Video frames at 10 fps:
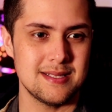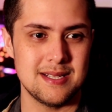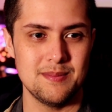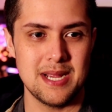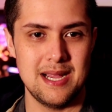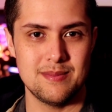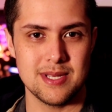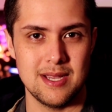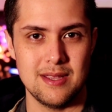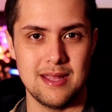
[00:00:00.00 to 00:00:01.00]

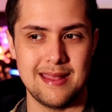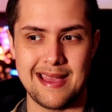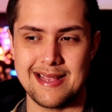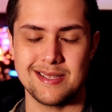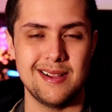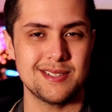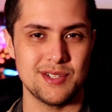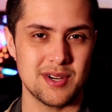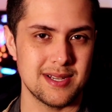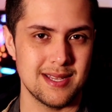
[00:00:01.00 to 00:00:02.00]
sometimes like it, that gets lost
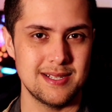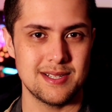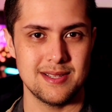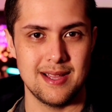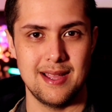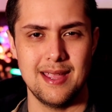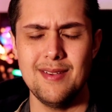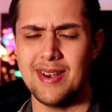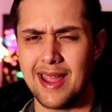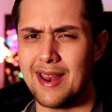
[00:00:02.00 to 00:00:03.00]
in translation. Like
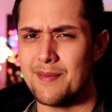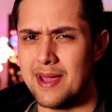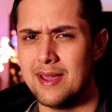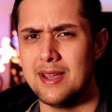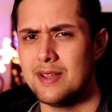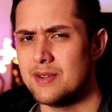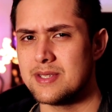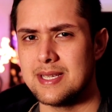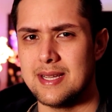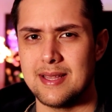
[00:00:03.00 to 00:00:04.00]
even in anime, you'll
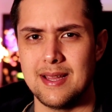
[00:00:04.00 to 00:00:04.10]
see it.